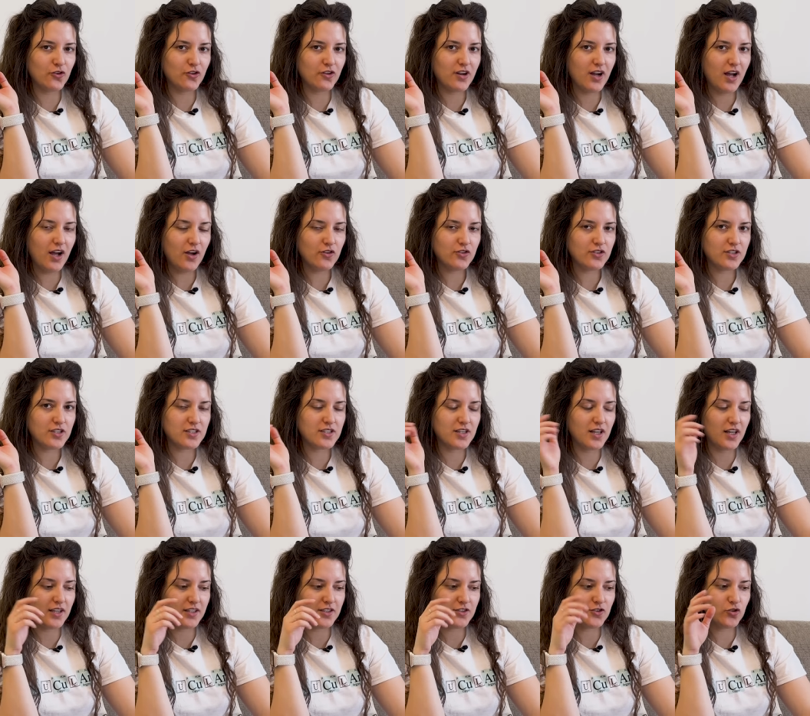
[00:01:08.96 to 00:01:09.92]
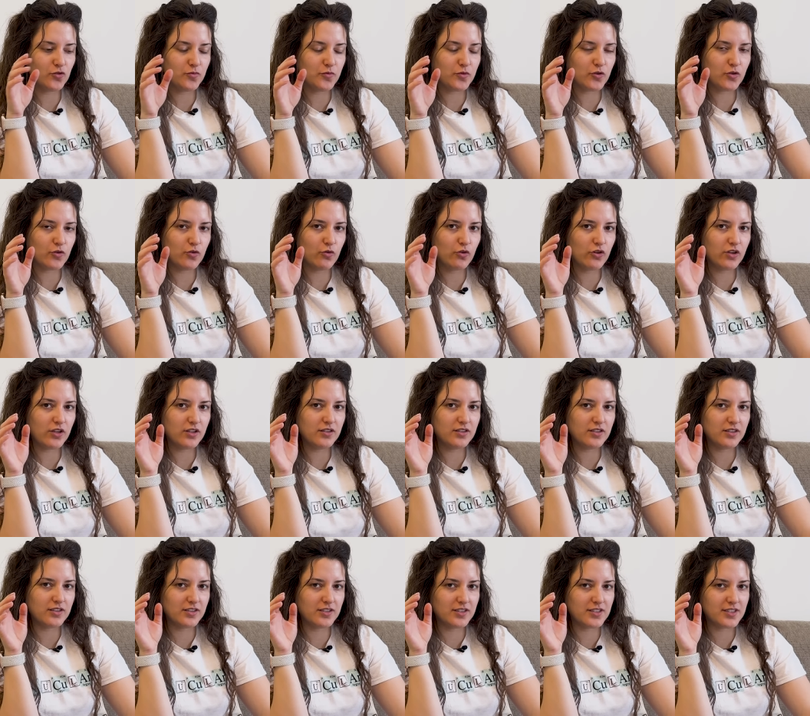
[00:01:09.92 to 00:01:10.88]
Their house is like super crooked
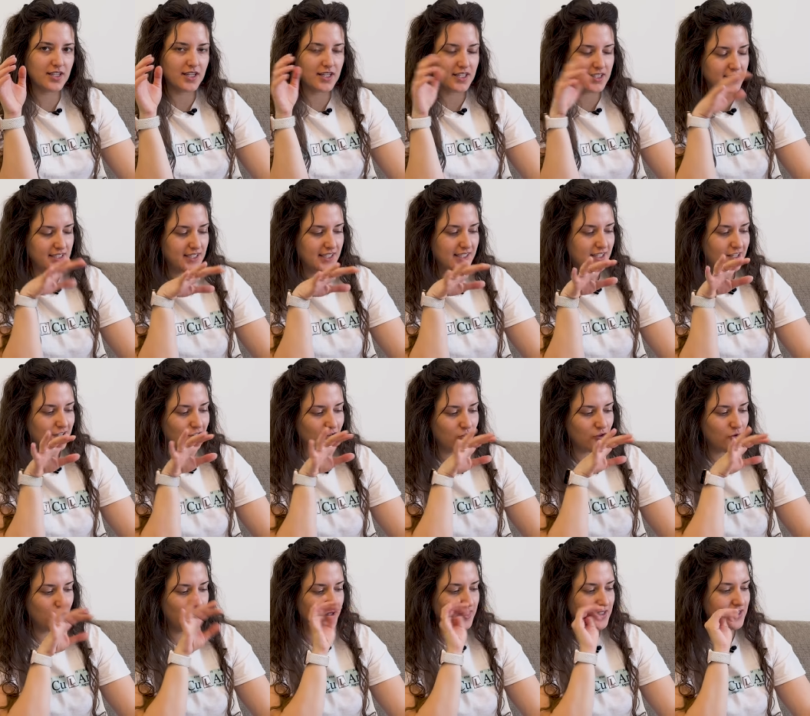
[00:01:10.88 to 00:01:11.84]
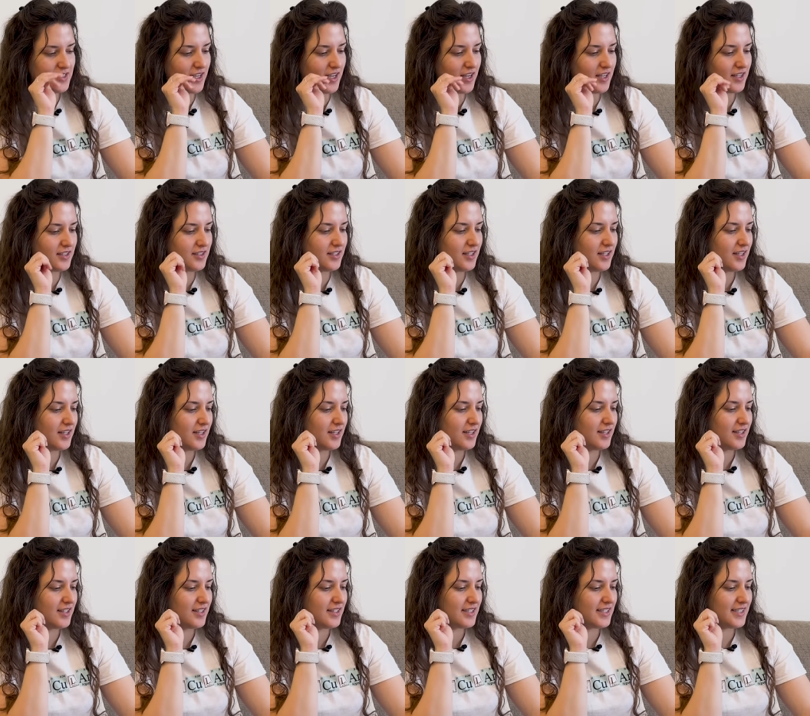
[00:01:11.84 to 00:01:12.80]
and it's like sinking on the one side
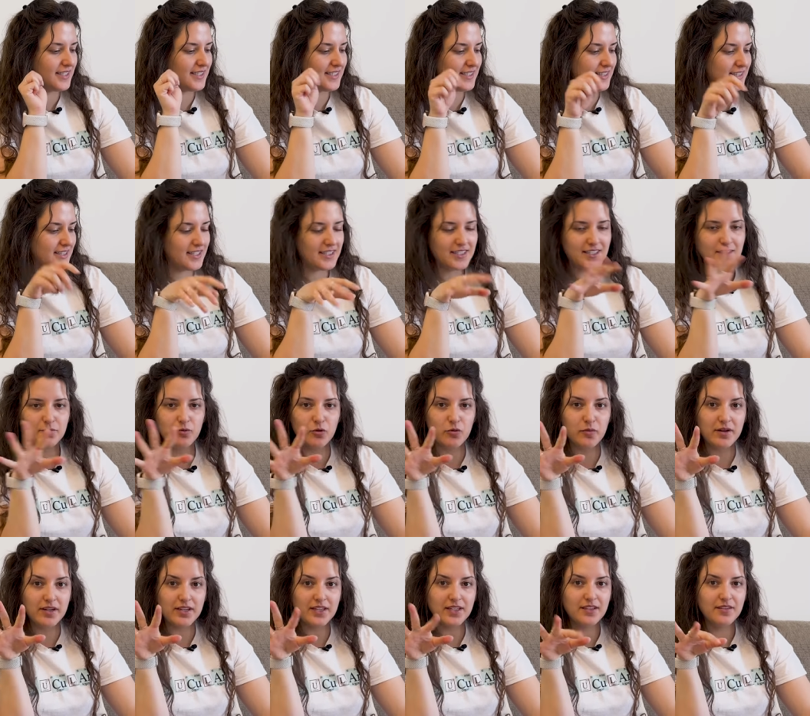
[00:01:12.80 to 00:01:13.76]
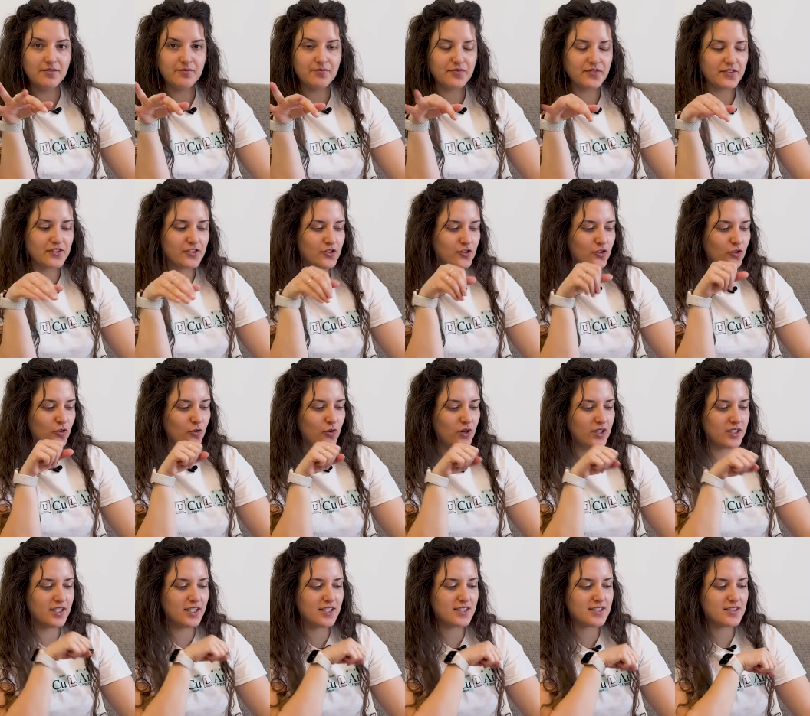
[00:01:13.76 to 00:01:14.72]
and they need more money. So
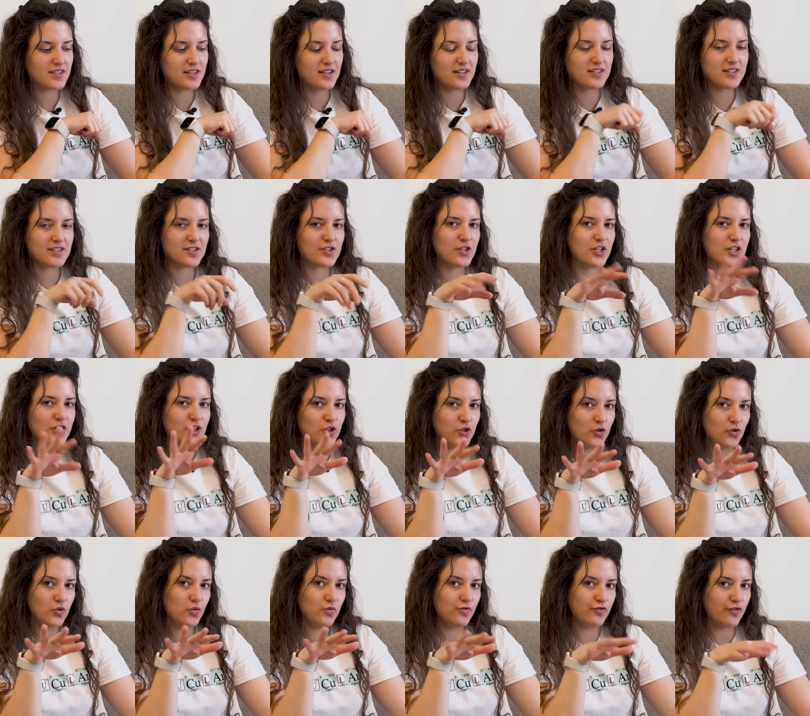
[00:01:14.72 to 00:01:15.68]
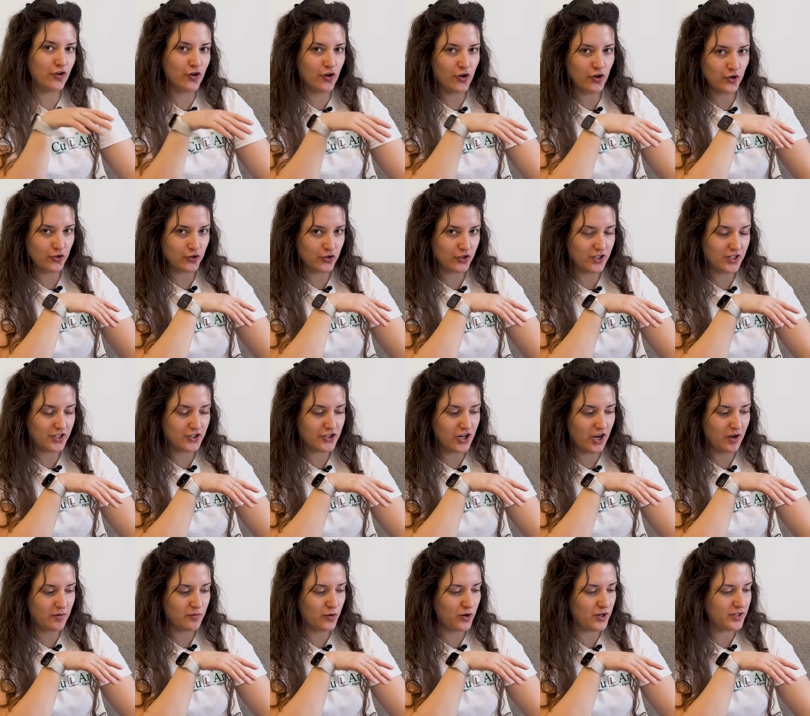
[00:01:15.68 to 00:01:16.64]
I guess that's the cue for her to get a
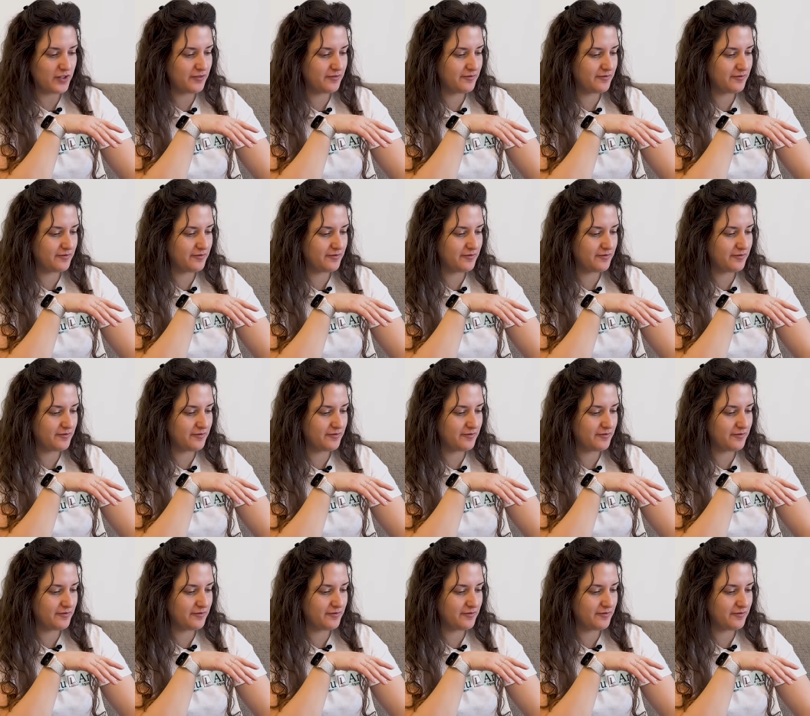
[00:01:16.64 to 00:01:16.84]
job, right?